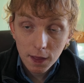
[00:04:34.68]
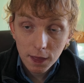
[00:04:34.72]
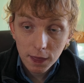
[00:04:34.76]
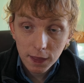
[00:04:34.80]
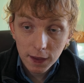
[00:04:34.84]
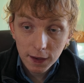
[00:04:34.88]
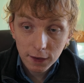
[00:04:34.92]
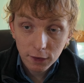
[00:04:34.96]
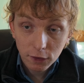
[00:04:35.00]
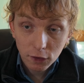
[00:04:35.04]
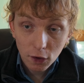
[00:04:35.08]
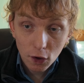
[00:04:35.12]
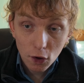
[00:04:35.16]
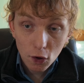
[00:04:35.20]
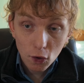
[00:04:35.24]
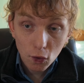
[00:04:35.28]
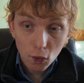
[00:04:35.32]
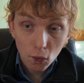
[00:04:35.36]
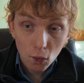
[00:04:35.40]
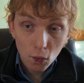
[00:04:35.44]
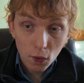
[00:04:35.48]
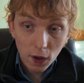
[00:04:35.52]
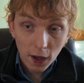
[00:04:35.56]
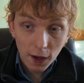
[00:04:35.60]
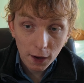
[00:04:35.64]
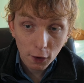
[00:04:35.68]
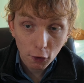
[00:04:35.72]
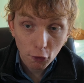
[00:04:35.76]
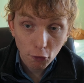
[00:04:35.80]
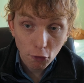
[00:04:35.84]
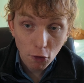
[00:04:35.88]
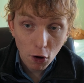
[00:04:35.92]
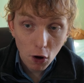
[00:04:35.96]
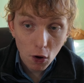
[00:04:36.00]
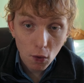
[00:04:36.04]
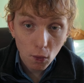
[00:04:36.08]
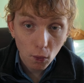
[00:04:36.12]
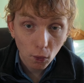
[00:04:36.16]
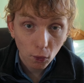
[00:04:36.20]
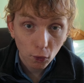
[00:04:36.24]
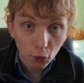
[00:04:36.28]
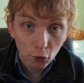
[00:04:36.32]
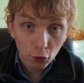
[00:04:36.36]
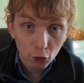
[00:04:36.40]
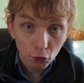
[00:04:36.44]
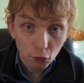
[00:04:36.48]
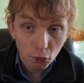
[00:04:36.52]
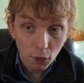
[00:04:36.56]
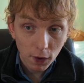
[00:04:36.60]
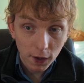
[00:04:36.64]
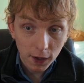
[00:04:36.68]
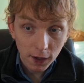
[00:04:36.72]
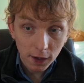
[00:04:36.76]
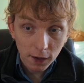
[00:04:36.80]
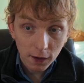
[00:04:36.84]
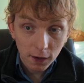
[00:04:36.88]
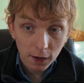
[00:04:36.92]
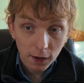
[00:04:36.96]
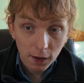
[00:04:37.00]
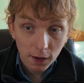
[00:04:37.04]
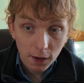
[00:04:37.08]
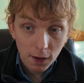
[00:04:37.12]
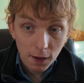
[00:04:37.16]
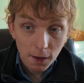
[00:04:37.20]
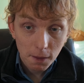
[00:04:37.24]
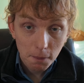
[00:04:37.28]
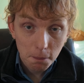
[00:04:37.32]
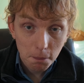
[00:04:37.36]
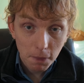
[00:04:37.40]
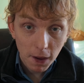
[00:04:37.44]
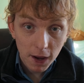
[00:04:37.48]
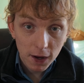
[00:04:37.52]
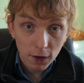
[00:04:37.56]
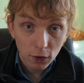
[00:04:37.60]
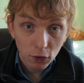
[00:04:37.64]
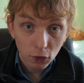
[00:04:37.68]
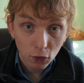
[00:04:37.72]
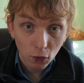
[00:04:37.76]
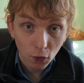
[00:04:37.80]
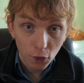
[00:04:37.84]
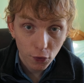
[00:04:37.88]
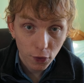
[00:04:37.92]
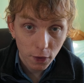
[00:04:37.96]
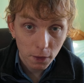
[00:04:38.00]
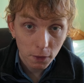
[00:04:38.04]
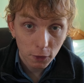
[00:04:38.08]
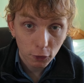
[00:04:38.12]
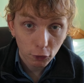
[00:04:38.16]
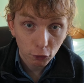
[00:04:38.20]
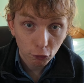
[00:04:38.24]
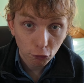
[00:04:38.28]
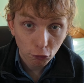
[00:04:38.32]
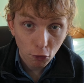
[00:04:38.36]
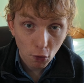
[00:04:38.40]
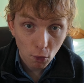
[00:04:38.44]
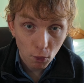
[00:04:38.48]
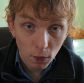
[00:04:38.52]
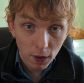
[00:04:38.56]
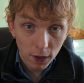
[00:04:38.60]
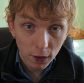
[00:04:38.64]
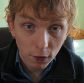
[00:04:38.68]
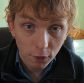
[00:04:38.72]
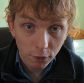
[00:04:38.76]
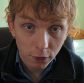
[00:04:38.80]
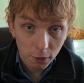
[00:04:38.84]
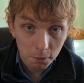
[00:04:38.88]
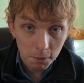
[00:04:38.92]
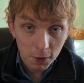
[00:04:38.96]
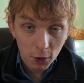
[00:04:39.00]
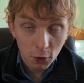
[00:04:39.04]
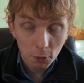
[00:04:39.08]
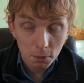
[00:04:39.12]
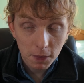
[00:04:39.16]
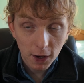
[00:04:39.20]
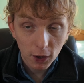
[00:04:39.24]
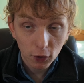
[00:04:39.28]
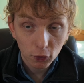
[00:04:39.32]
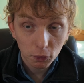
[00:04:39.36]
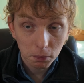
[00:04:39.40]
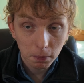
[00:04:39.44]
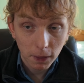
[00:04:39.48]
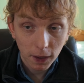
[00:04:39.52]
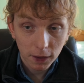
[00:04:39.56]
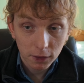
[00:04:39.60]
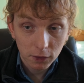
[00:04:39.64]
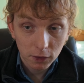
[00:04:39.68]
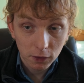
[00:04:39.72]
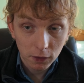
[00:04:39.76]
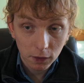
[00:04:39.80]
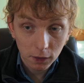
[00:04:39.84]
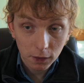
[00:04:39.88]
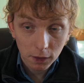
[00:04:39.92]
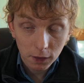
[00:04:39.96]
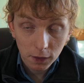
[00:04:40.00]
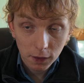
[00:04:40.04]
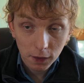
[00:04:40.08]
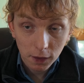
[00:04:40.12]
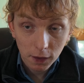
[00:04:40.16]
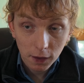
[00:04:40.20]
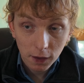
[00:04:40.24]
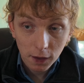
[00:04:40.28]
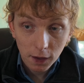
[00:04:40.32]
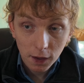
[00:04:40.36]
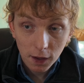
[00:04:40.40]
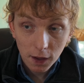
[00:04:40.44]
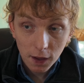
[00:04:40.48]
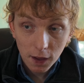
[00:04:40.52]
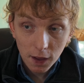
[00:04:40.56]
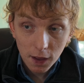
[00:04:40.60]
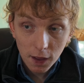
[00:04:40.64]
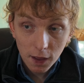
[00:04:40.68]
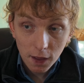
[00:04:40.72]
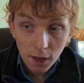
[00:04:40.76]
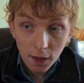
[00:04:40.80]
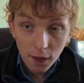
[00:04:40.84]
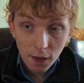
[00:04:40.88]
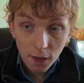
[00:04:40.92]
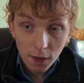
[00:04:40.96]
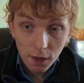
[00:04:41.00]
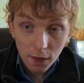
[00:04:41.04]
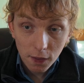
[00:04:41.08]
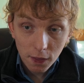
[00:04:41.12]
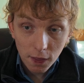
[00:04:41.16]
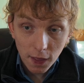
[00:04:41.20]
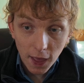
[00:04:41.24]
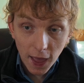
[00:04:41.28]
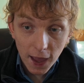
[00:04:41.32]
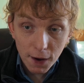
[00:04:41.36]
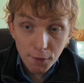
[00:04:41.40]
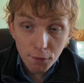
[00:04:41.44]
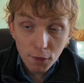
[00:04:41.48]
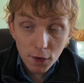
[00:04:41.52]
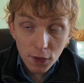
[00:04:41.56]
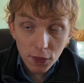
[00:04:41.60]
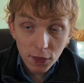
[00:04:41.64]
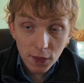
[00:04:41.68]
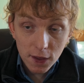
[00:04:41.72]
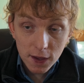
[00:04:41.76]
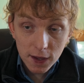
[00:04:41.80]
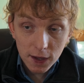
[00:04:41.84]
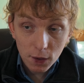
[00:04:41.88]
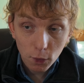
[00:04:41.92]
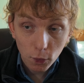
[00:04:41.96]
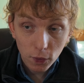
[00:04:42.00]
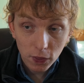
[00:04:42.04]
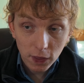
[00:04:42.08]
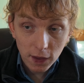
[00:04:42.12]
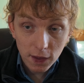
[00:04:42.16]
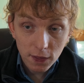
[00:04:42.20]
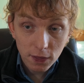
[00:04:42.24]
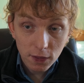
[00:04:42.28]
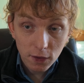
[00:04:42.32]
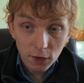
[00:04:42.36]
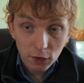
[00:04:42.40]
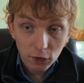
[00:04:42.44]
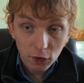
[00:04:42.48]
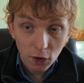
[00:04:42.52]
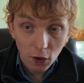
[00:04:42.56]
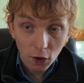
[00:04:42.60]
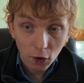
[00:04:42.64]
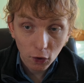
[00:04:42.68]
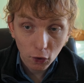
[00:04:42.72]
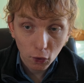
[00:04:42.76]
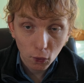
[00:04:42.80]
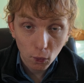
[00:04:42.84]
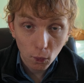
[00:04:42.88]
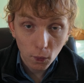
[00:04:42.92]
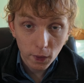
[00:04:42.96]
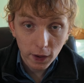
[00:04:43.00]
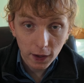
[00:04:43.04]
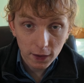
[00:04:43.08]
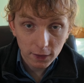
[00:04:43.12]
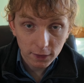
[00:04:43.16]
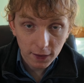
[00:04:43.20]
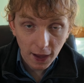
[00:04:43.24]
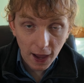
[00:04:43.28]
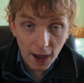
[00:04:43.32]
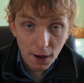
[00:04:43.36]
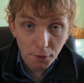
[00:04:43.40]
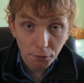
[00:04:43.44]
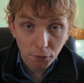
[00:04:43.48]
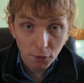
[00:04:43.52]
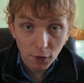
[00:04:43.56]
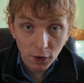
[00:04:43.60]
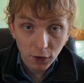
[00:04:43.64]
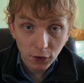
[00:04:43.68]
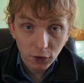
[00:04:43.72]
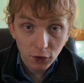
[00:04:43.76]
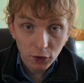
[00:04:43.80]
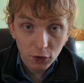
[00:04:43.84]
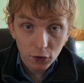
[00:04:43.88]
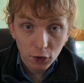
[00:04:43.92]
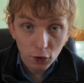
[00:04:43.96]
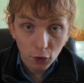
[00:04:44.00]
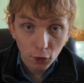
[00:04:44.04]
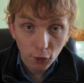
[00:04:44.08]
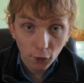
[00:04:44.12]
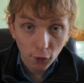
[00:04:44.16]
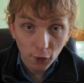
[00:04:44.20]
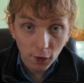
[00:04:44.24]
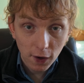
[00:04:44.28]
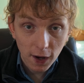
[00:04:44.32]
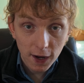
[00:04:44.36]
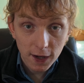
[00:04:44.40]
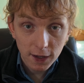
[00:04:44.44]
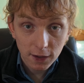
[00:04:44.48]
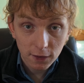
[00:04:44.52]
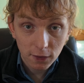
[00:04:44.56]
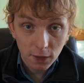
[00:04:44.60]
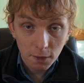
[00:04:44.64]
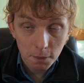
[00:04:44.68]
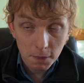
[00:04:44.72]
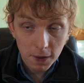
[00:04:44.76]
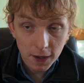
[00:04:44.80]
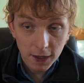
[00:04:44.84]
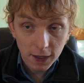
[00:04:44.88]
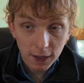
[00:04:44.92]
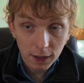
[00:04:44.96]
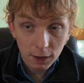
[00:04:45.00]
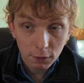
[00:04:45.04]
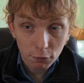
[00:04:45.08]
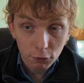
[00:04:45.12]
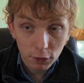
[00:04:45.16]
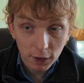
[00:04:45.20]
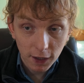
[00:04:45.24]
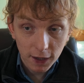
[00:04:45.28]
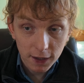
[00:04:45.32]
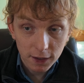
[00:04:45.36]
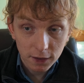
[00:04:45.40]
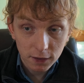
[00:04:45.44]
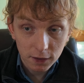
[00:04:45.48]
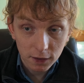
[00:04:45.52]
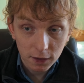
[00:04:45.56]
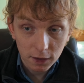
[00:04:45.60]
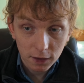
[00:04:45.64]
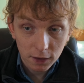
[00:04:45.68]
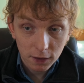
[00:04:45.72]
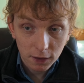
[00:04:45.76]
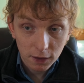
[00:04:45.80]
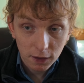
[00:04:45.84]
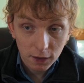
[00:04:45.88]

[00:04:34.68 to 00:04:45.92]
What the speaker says: The circle can grow or shrink based on the scrolling of the middle mouse button. Everything within the circle is averaged to create the MIDI data.